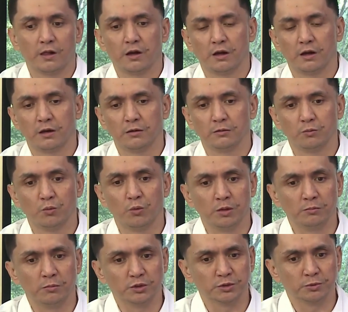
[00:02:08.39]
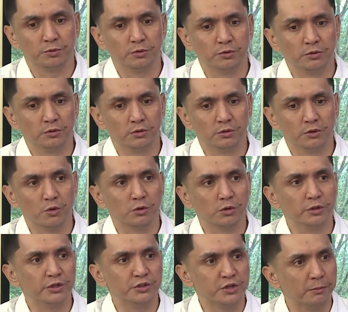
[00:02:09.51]
won multiple
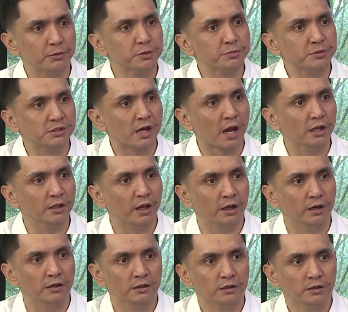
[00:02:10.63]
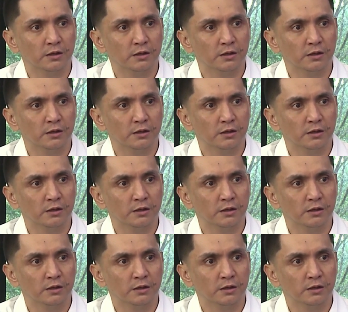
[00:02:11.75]
local league championships in Thailand,